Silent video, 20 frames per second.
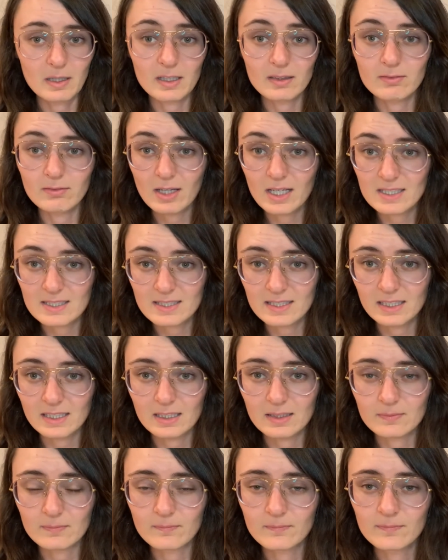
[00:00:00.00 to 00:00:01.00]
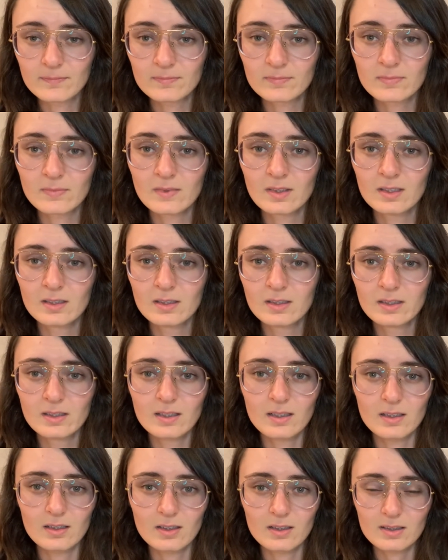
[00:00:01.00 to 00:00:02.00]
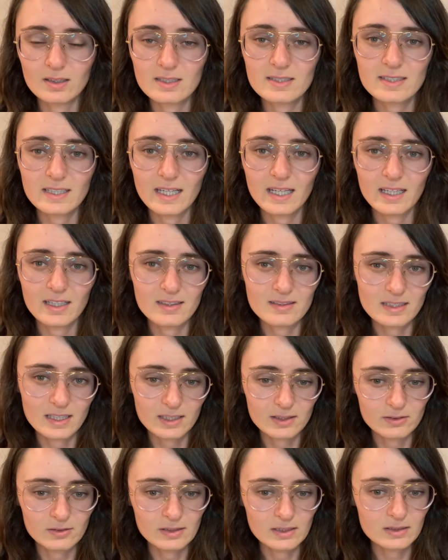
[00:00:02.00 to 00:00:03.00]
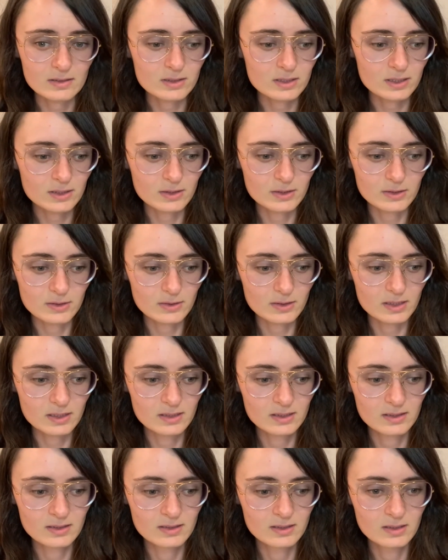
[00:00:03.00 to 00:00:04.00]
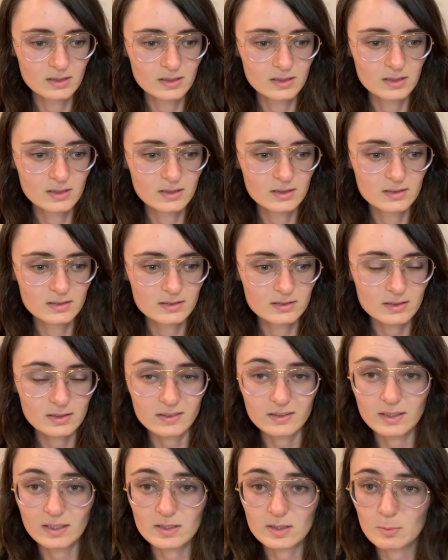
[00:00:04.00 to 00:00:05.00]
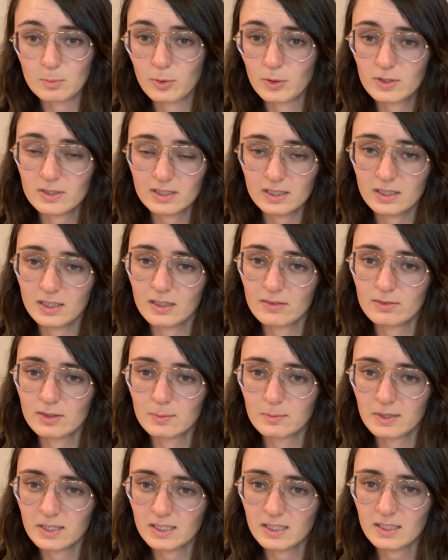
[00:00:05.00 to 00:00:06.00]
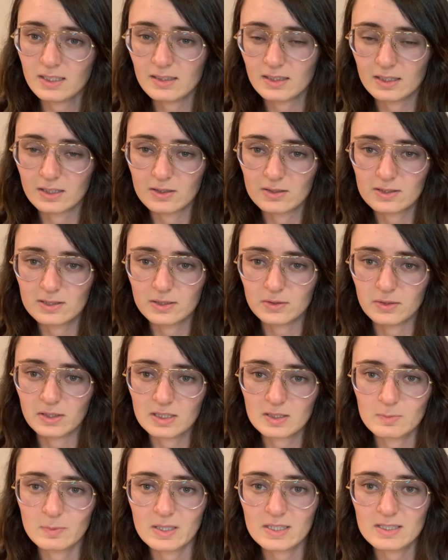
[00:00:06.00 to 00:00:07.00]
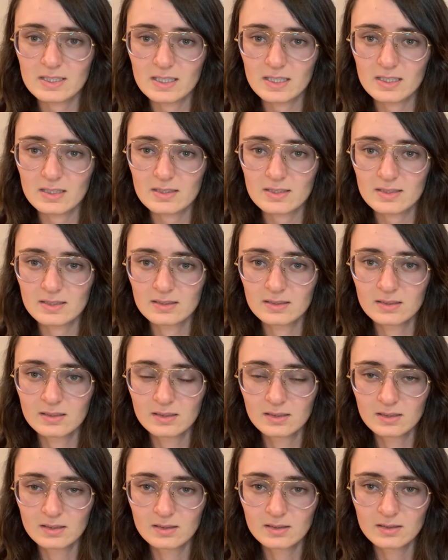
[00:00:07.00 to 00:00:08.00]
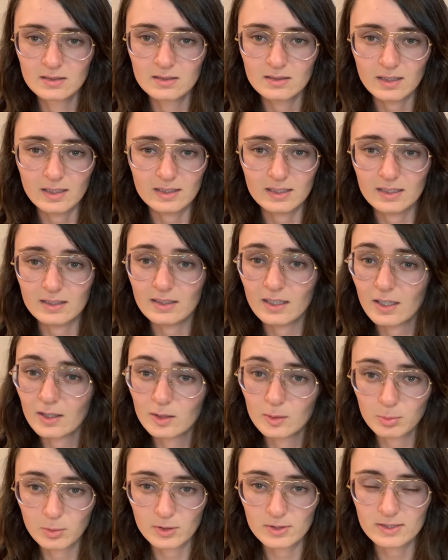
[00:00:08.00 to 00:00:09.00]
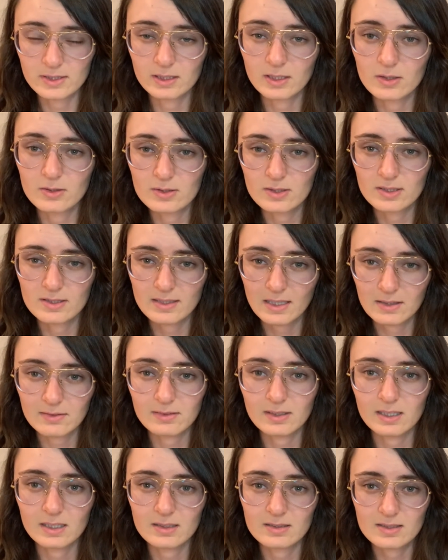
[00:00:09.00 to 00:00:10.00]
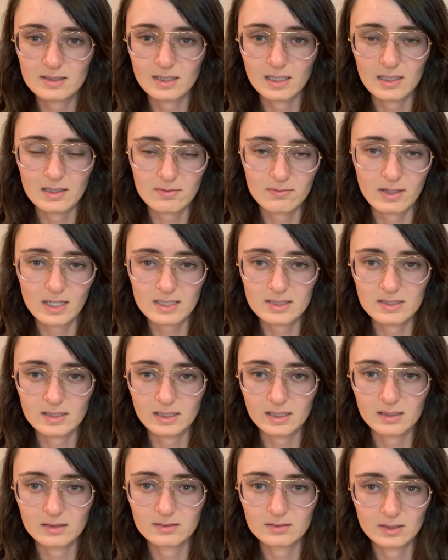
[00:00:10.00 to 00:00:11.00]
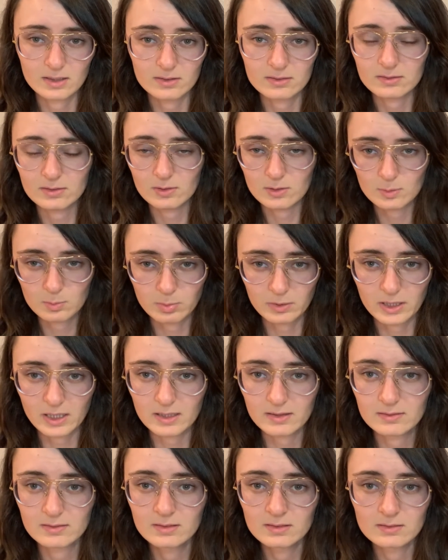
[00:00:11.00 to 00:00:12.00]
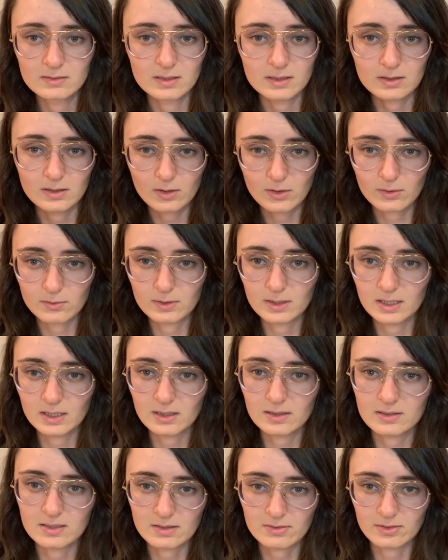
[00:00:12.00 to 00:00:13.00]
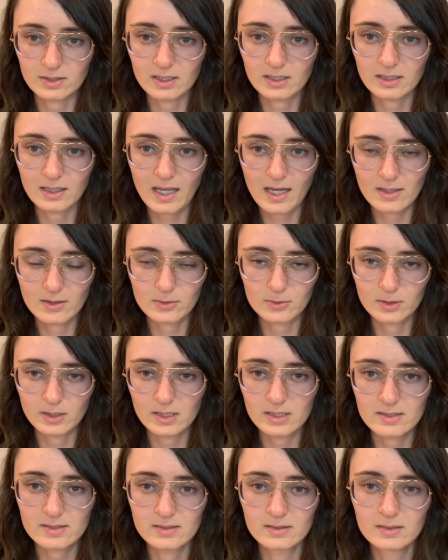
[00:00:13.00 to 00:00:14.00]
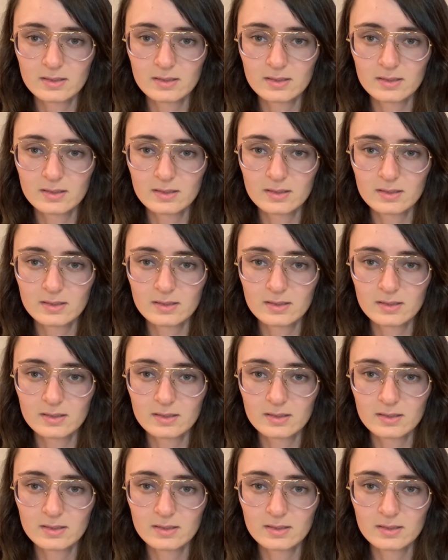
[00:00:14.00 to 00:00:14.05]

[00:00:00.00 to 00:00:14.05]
investing, all I say is that you need to, there's a portion of your money that goes to expenses, and then the other portion goes to savings and investing, or you split into 3 different categories.